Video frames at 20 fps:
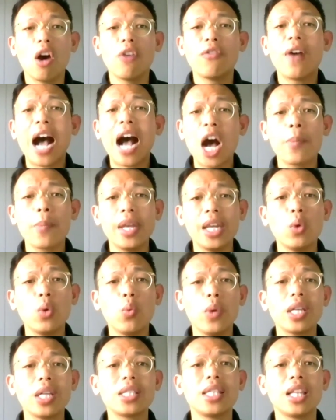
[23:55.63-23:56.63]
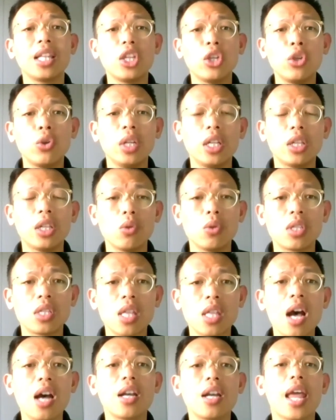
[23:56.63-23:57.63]
of how many weeks that you need to
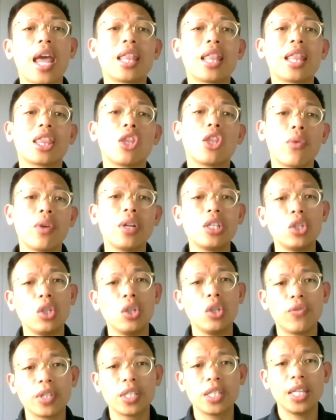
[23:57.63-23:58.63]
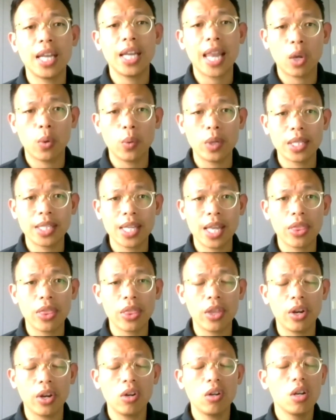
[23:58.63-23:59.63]
start at Torrens University Language
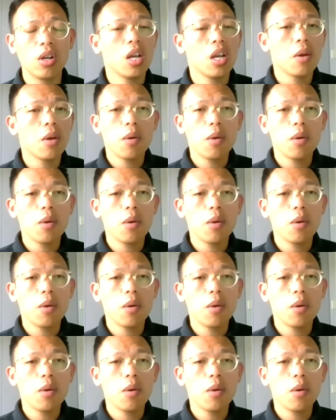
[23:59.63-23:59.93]
Center.